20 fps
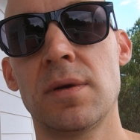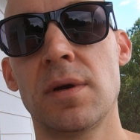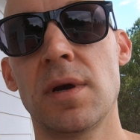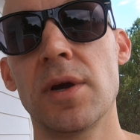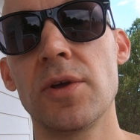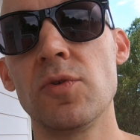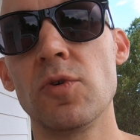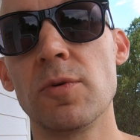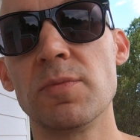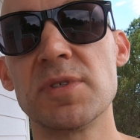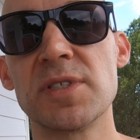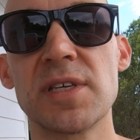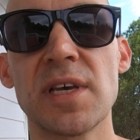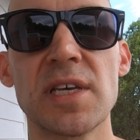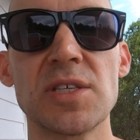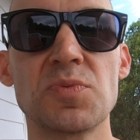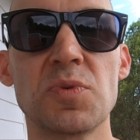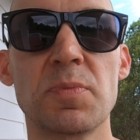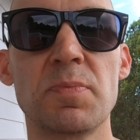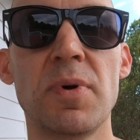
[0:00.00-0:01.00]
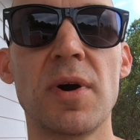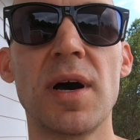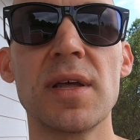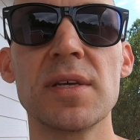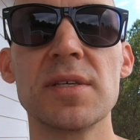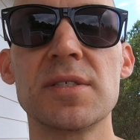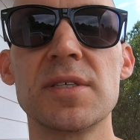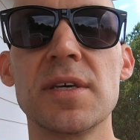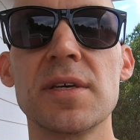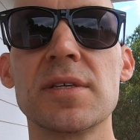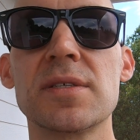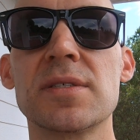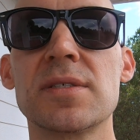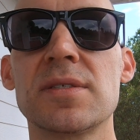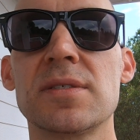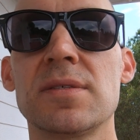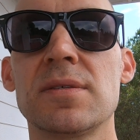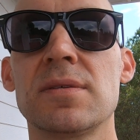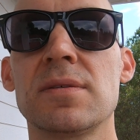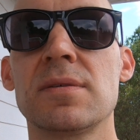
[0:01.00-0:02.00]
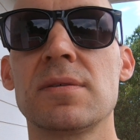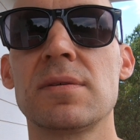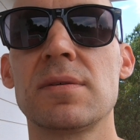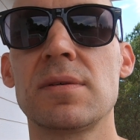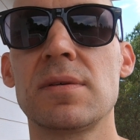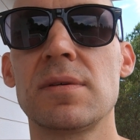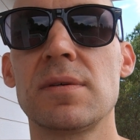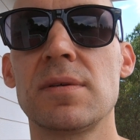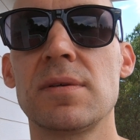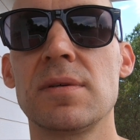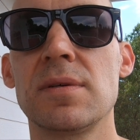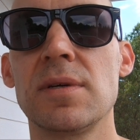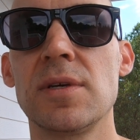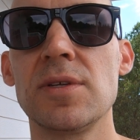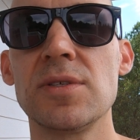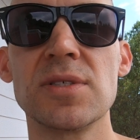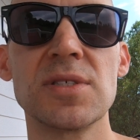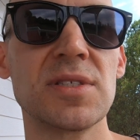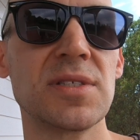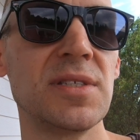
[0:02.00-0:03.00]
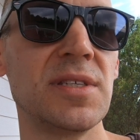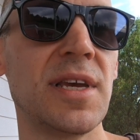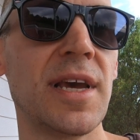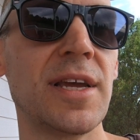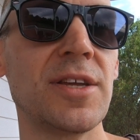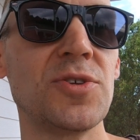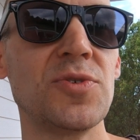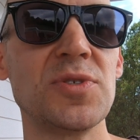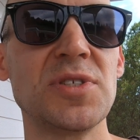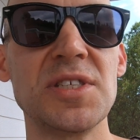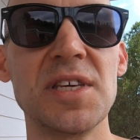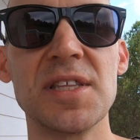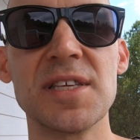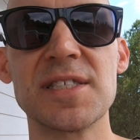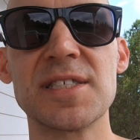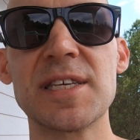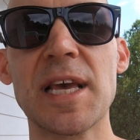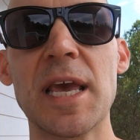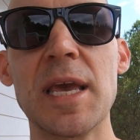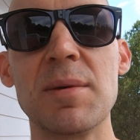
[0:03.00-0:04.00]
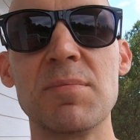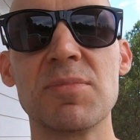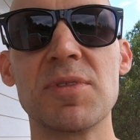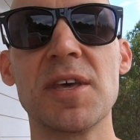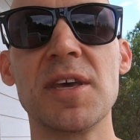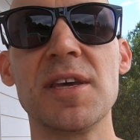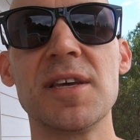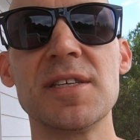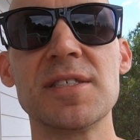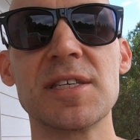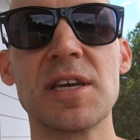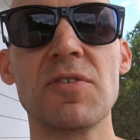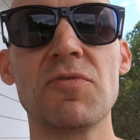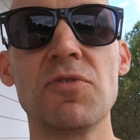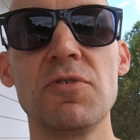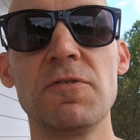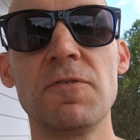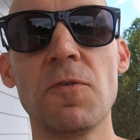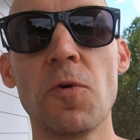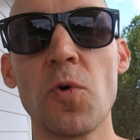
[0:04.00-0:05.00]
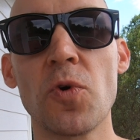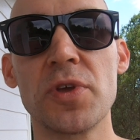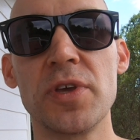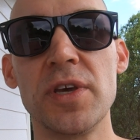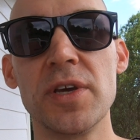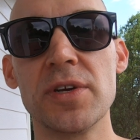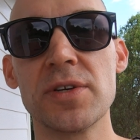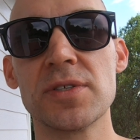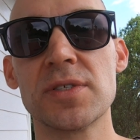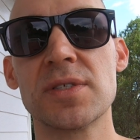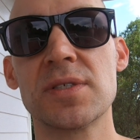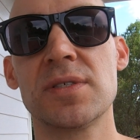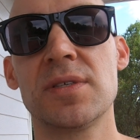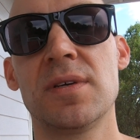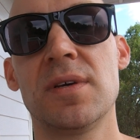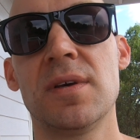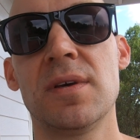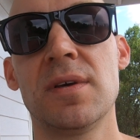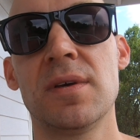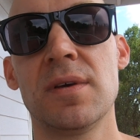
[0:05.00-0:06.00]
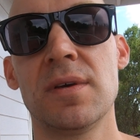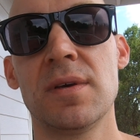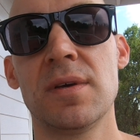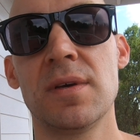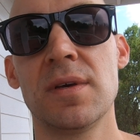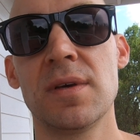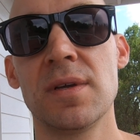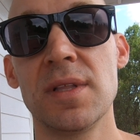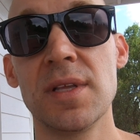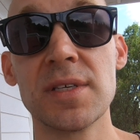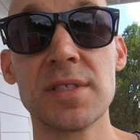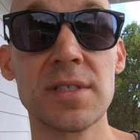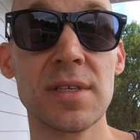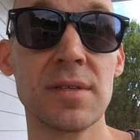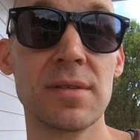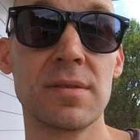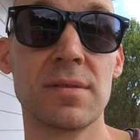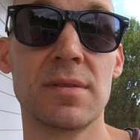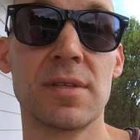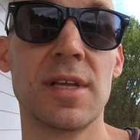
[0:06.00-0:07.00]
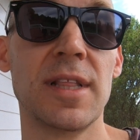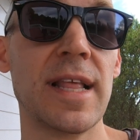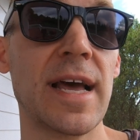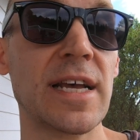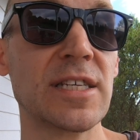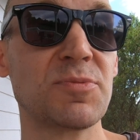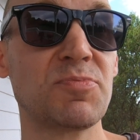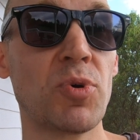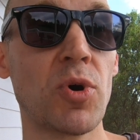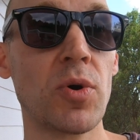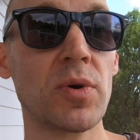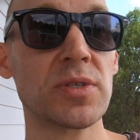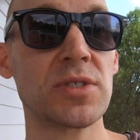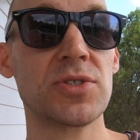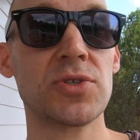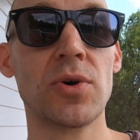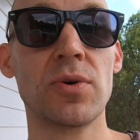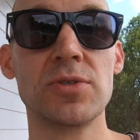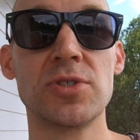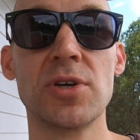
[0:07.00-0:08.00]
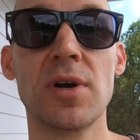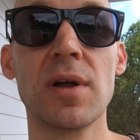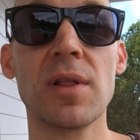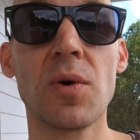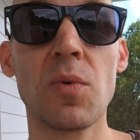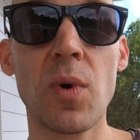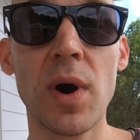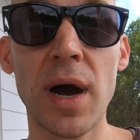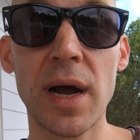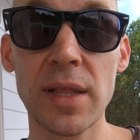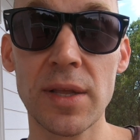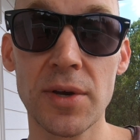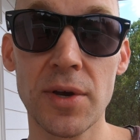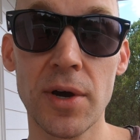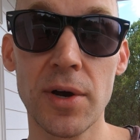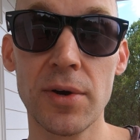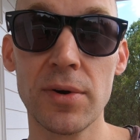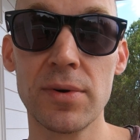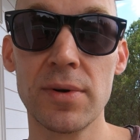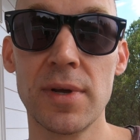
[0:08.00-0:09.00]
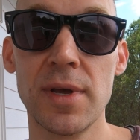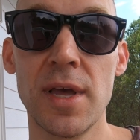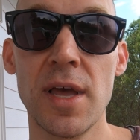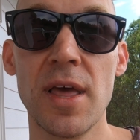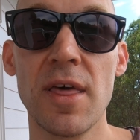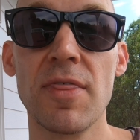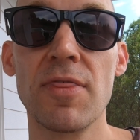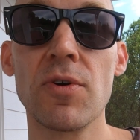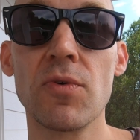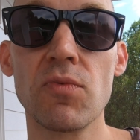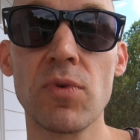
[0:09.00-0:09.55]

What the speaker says: Are you obsessed with politics? And yet you see the same things every 4 years? Listen, the last poets told y'all a while ago, the